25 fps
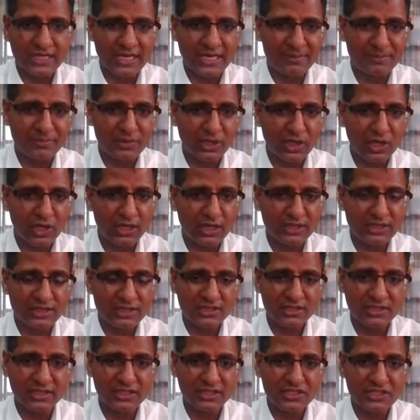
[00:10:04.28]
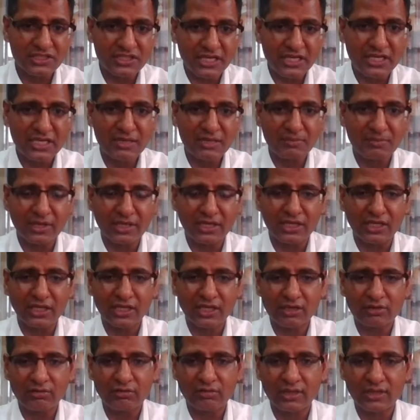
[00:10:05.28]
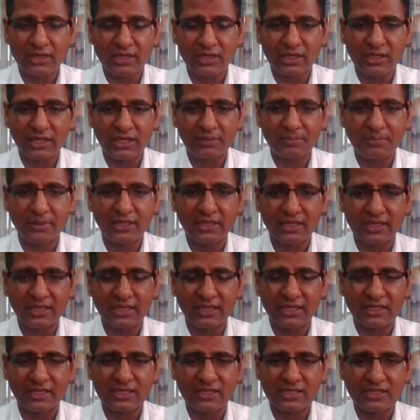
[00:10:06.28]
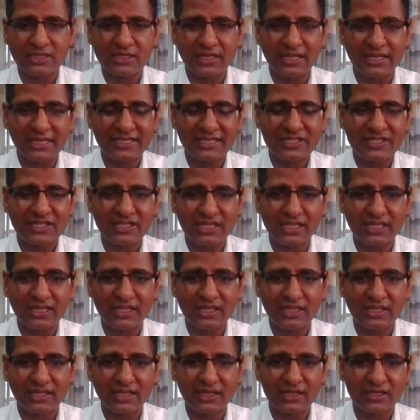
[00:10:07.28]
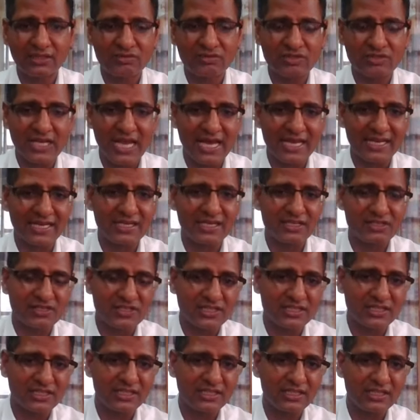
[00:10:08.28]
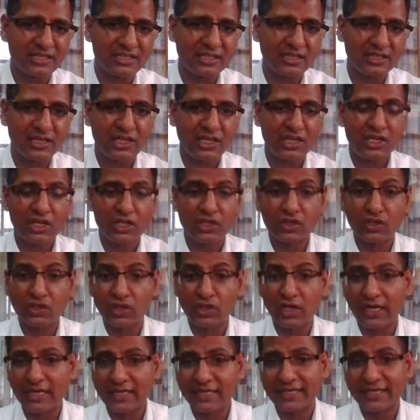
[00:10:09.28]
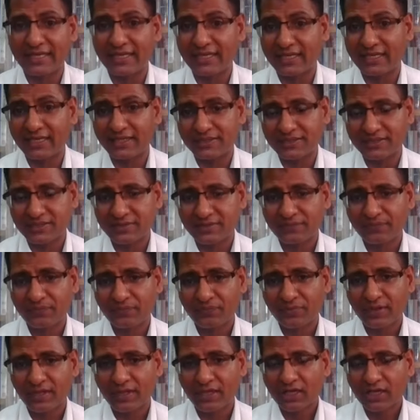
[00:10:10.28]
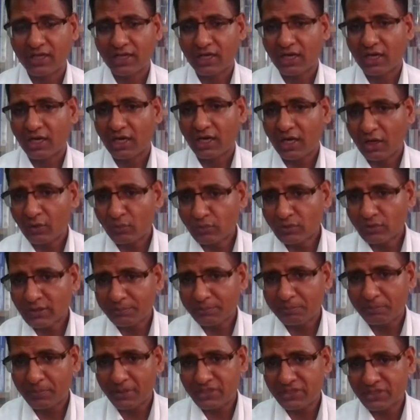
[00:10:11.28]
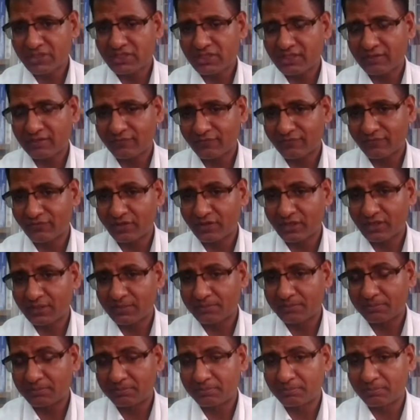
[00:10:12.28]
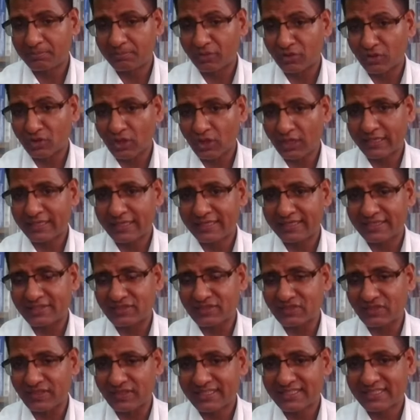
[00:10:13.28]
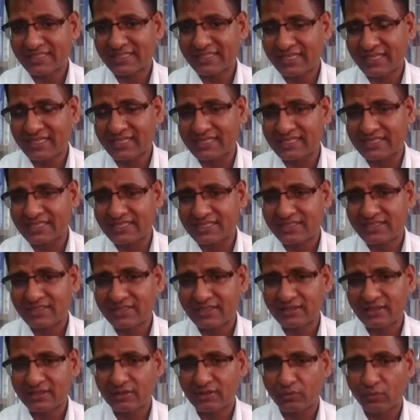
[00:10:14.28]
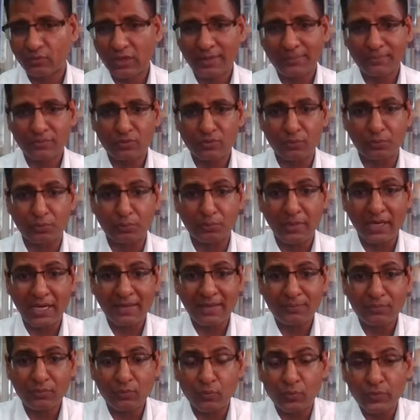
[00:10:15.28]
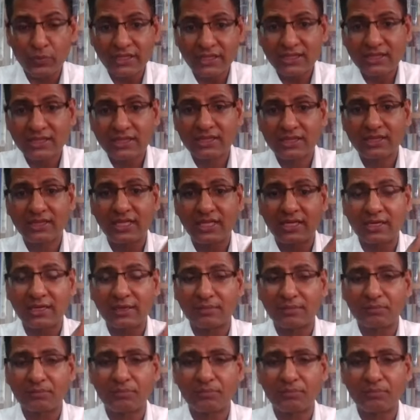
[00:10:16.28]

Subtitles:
have not the same and equal confidence, skill, talency, knowledge. On the basis of the knowledge, skills, we have to map with the